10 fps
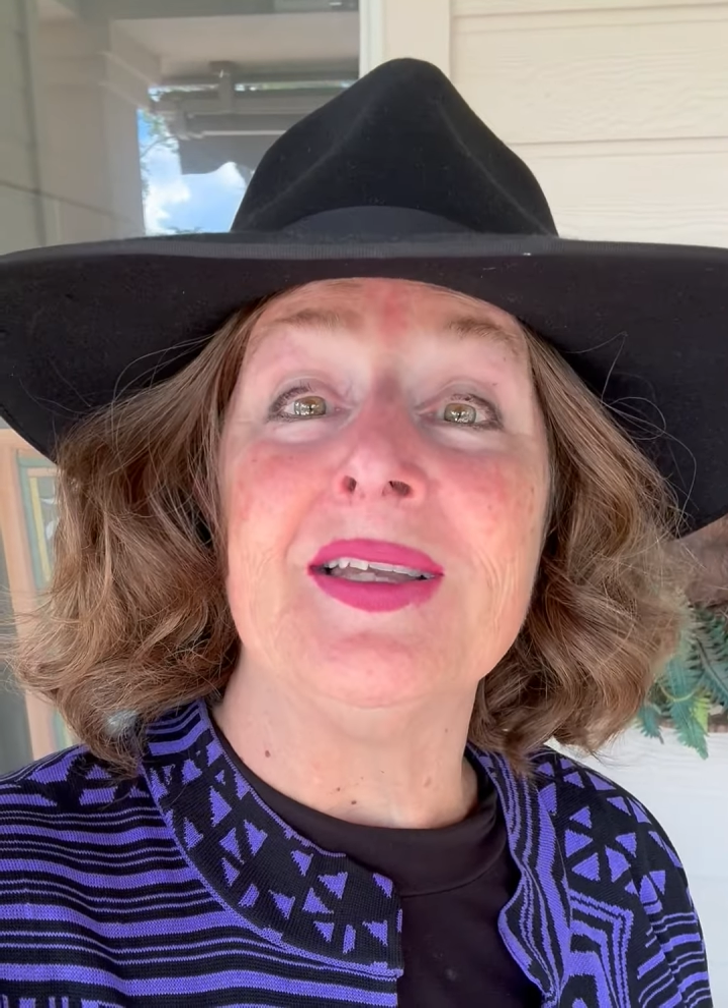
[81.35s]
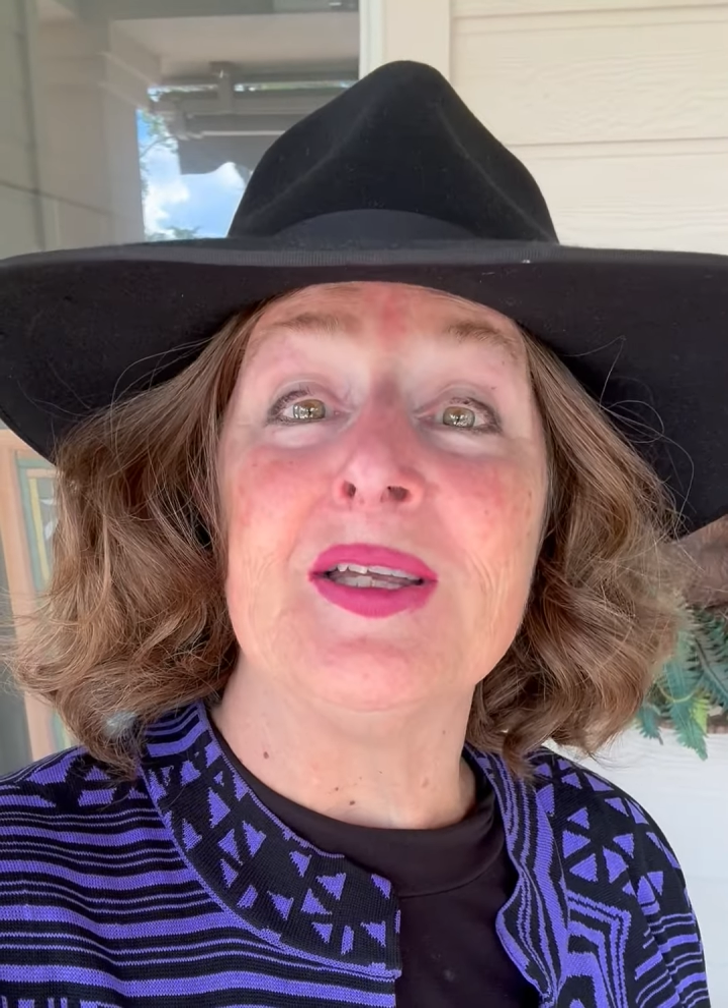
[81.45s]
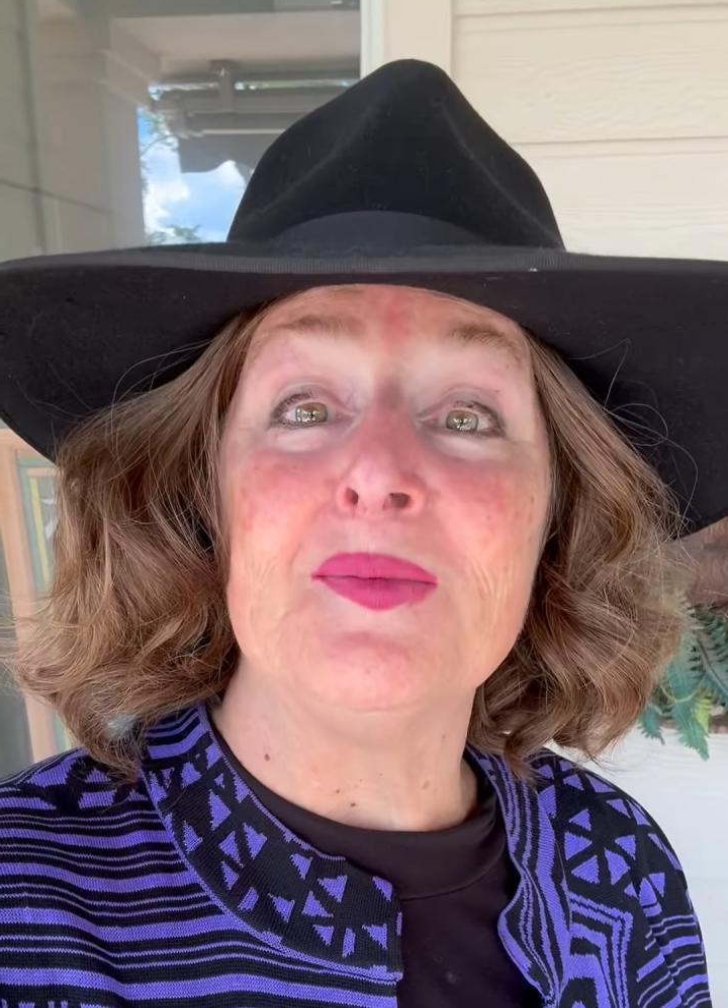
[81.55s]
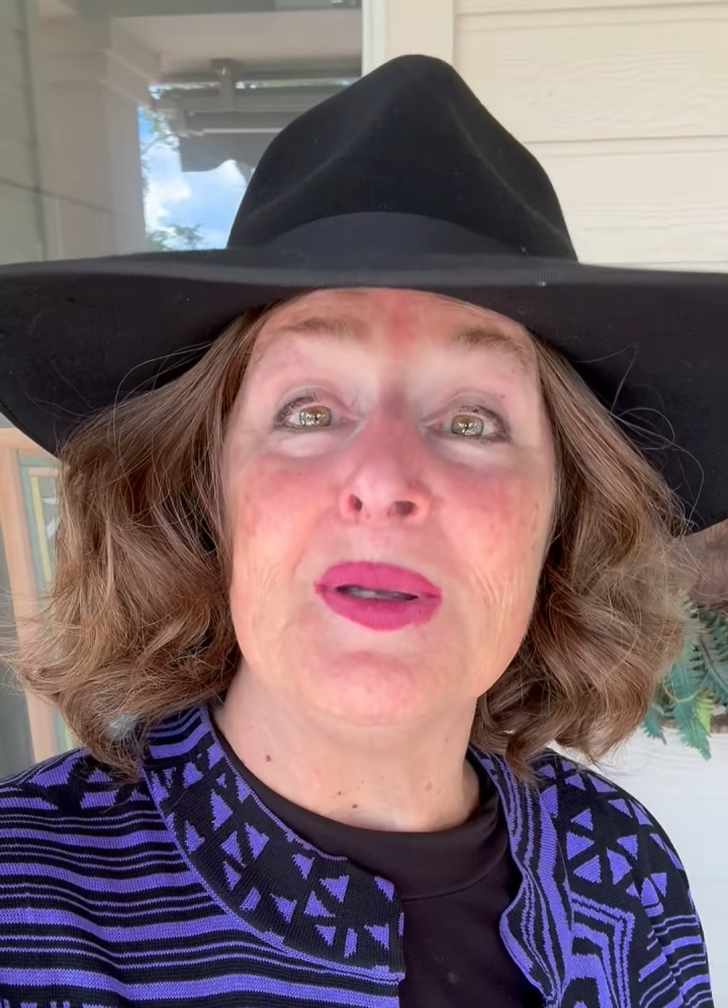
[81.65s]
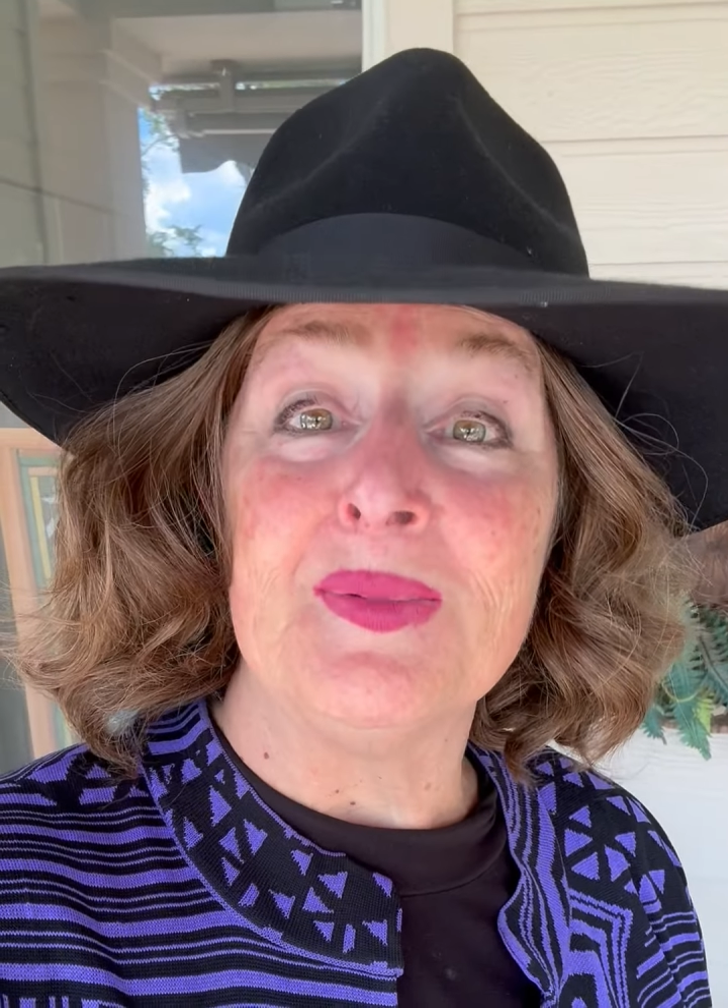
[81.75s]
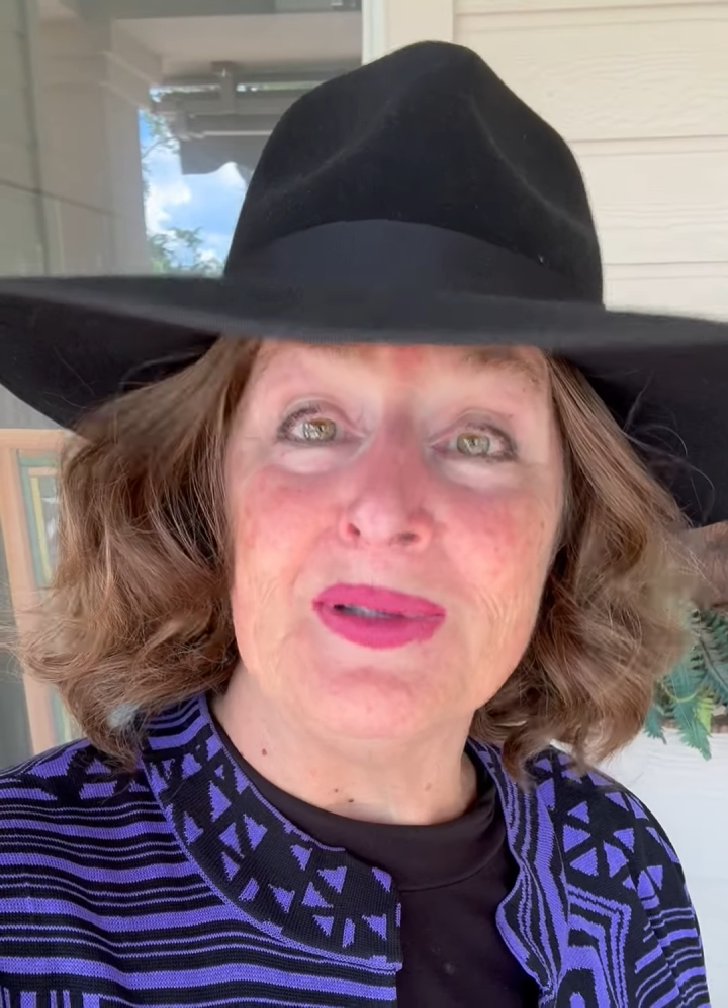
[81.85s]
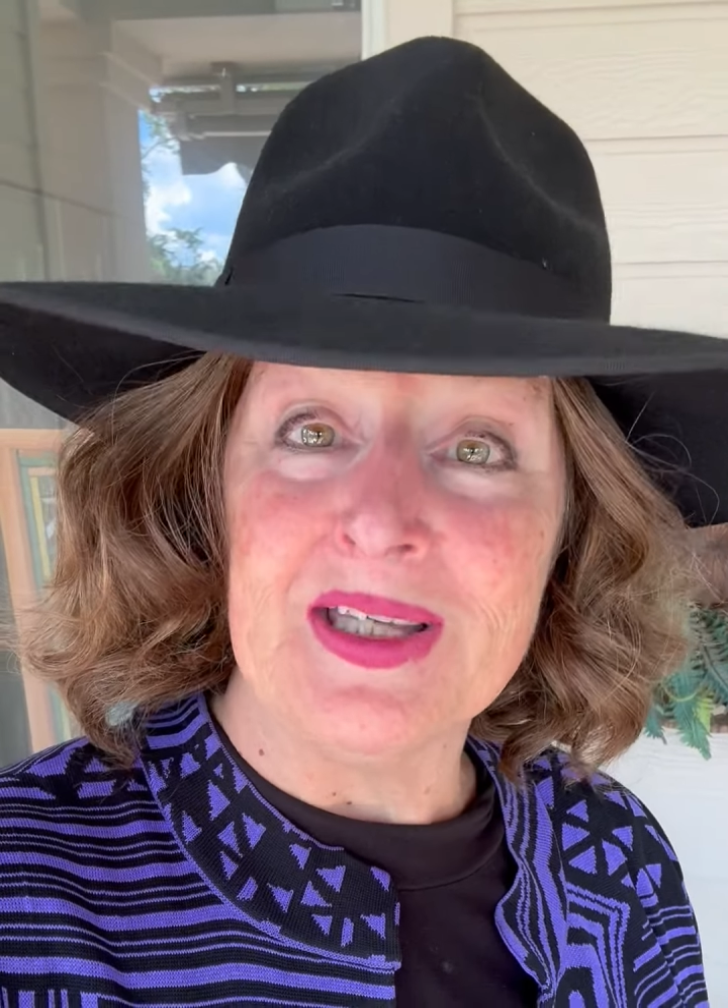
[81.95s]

to get people